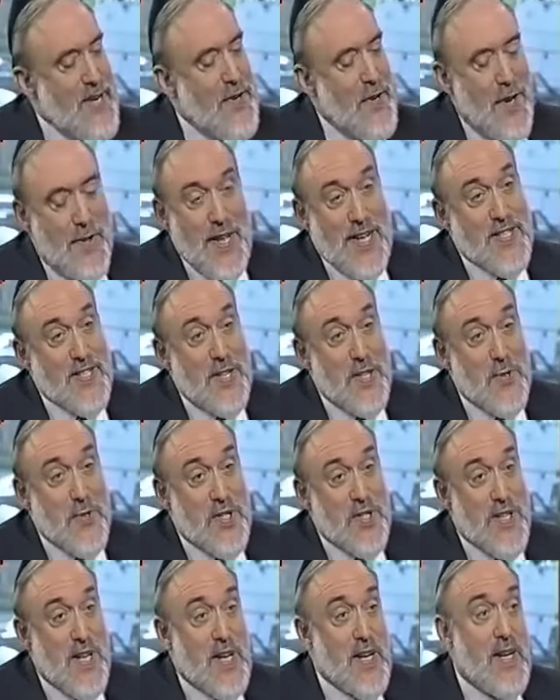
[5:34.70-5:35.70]
No, that's
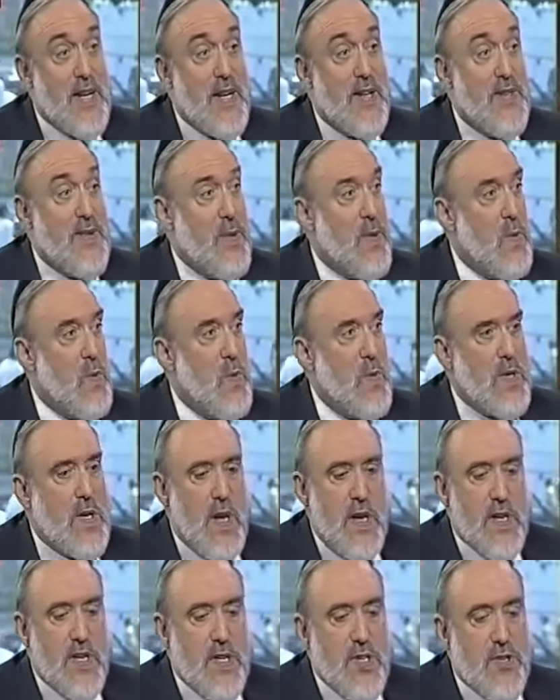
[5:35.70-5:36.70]
interesting. Uh, uh,
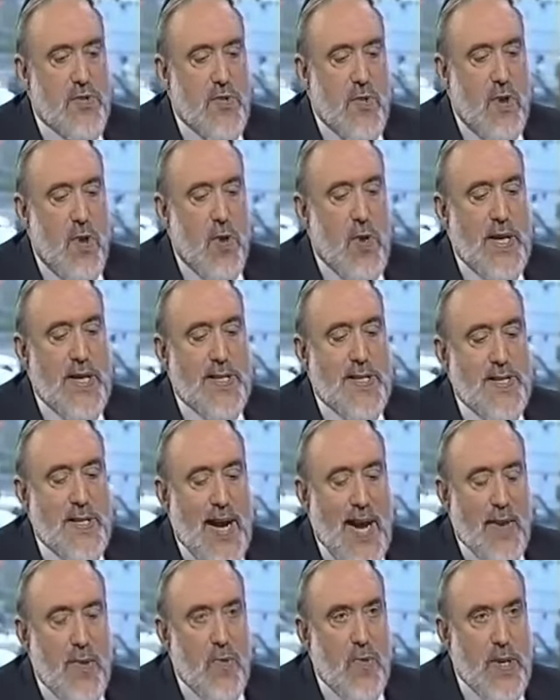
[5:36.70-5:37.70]
gun control is
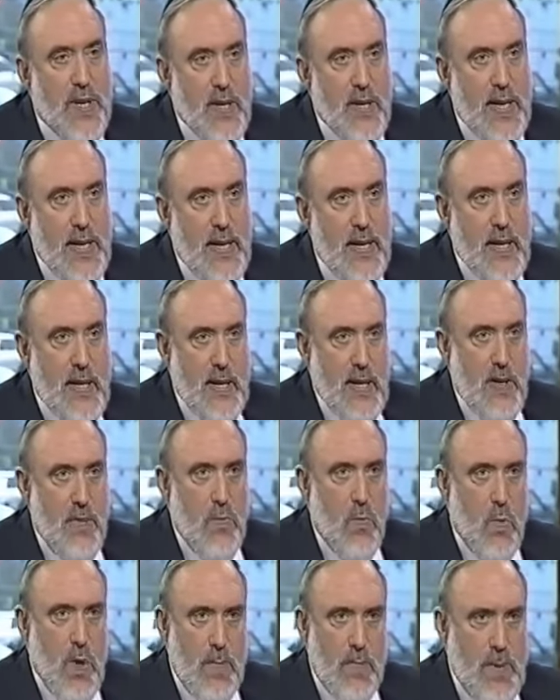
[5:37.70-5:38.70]
not really
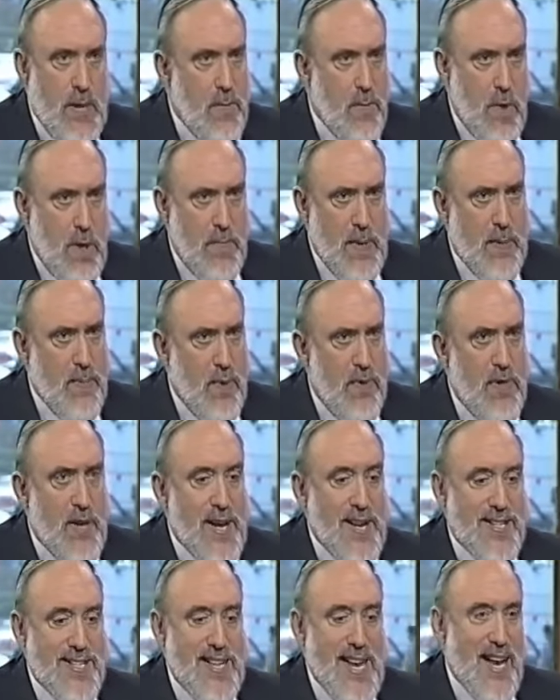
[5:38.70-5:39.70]
what pe where people
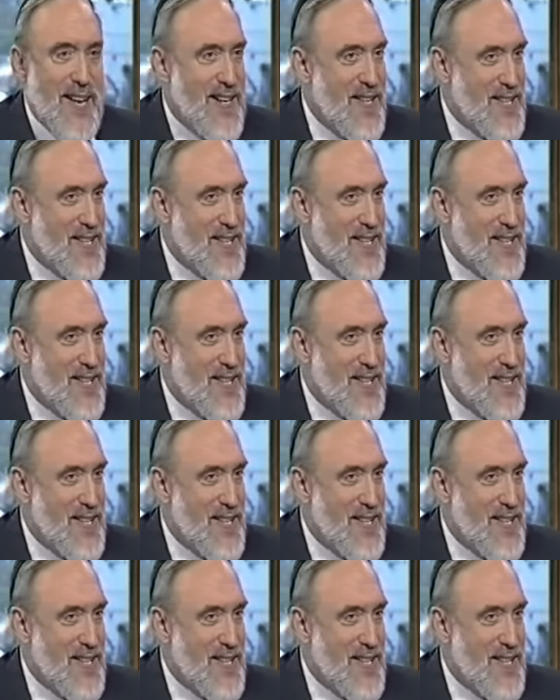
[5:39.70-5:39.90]
think it's at.